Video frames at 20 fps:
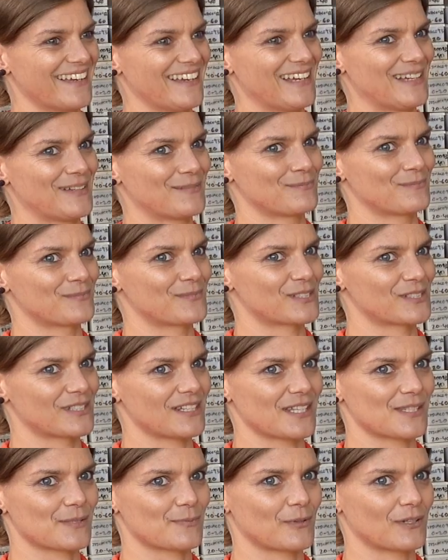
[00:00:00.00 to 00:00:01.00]
So
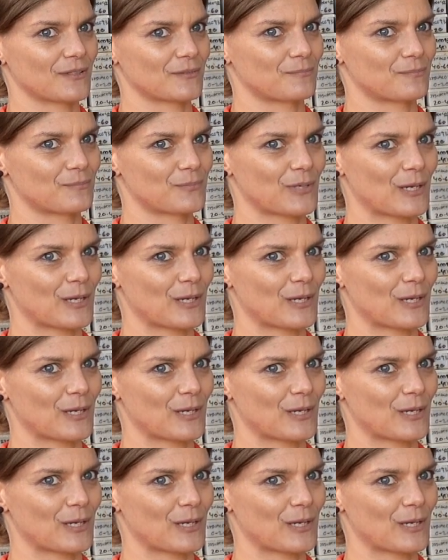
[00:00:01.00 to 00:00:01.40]
that's what